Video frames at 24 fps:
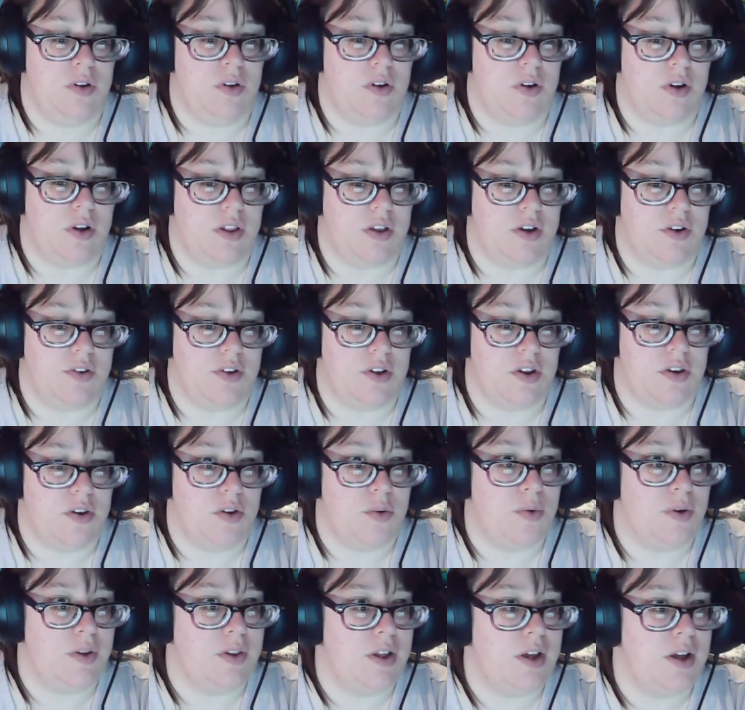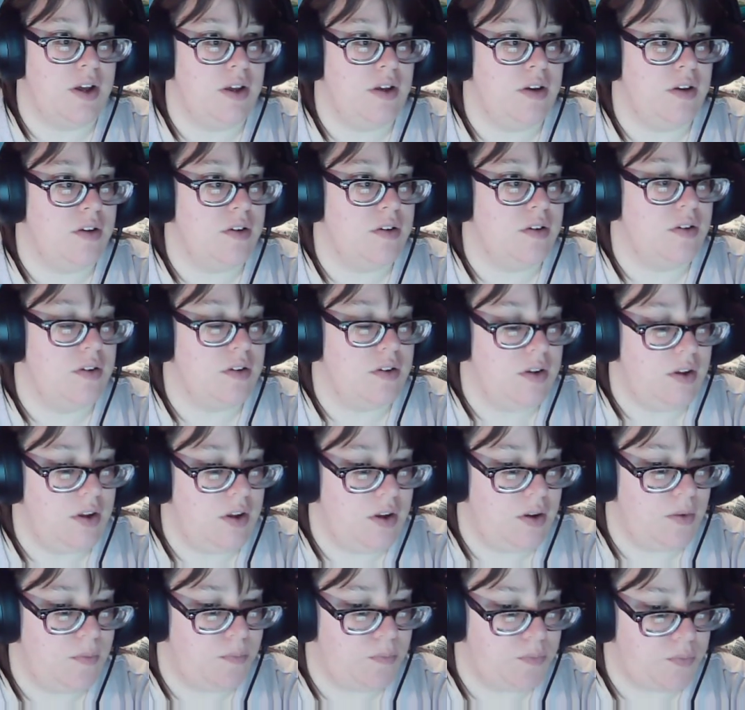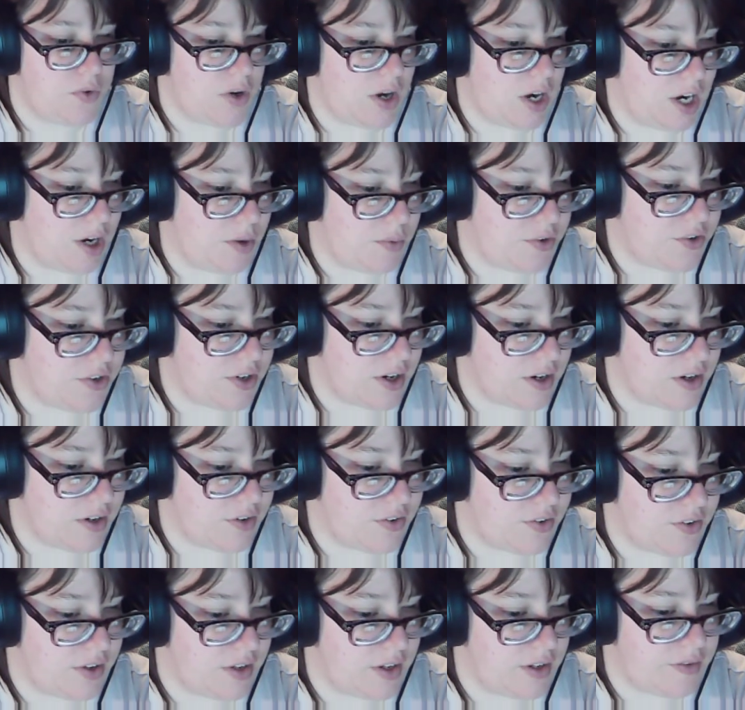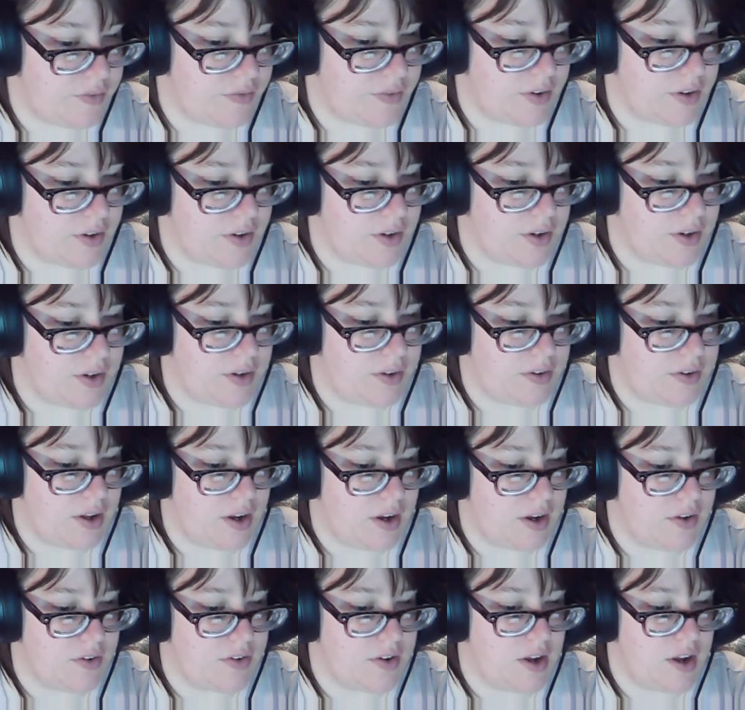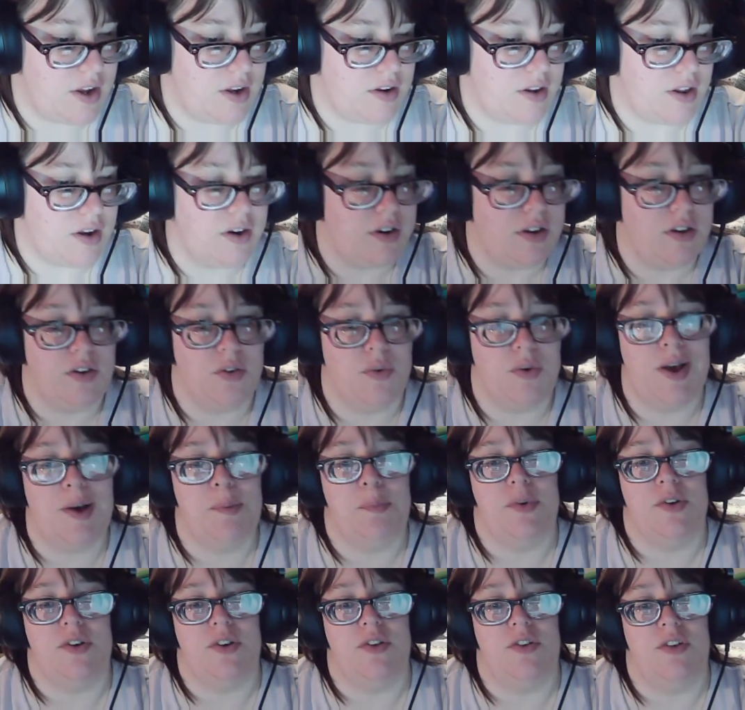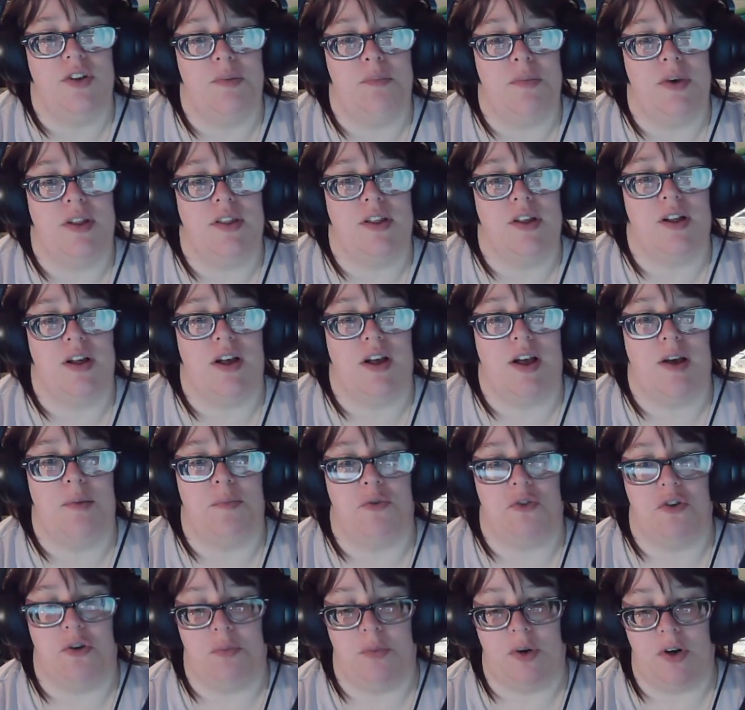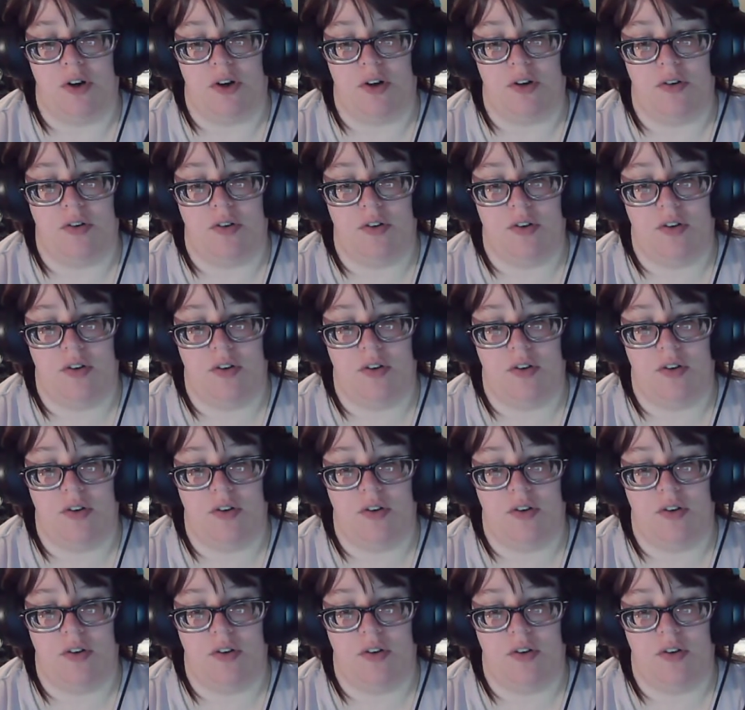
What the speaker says: Okay, there's nothing new on that yet. Sorry, I was checking to see if Attack on Titan had any new episodes yet, but I think it comes tomorrow.